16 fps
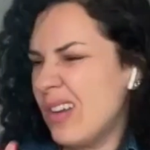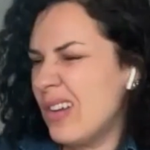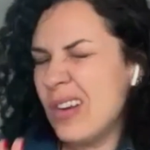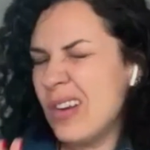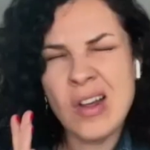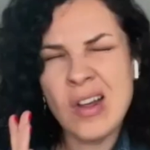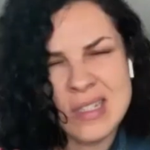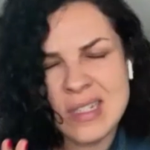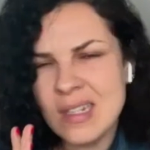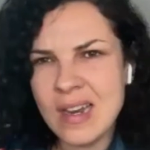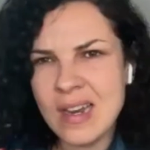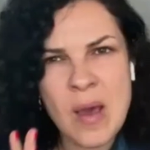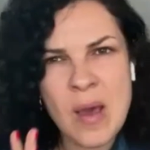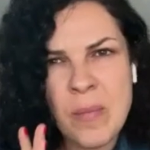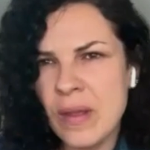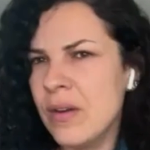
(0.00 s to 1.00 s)
Oh no, it didn't
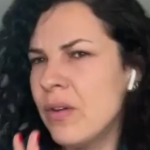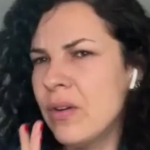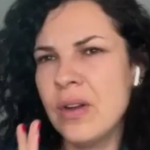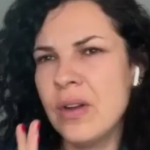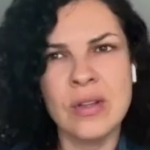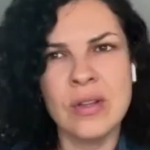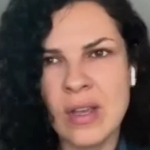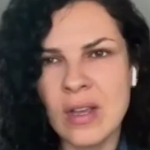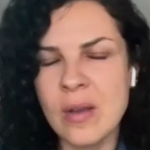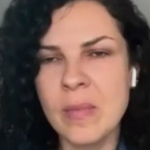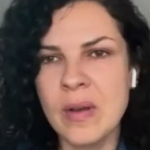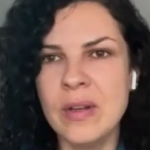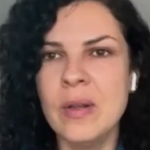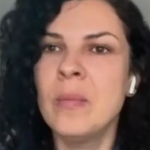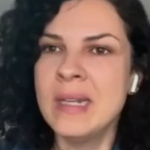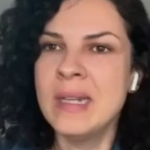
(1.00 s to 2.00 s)
happen, or not talking
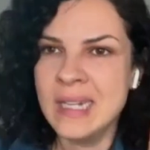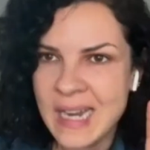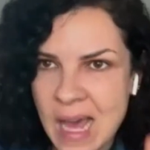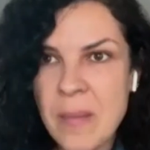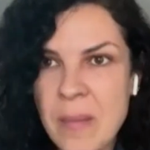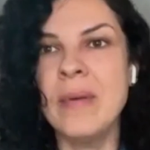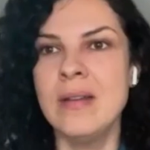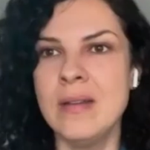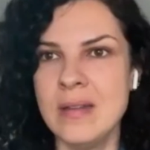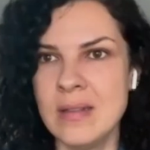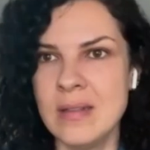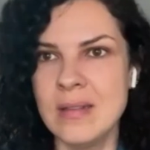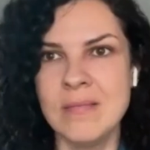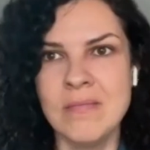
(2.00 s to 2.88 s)
about it, but it happened.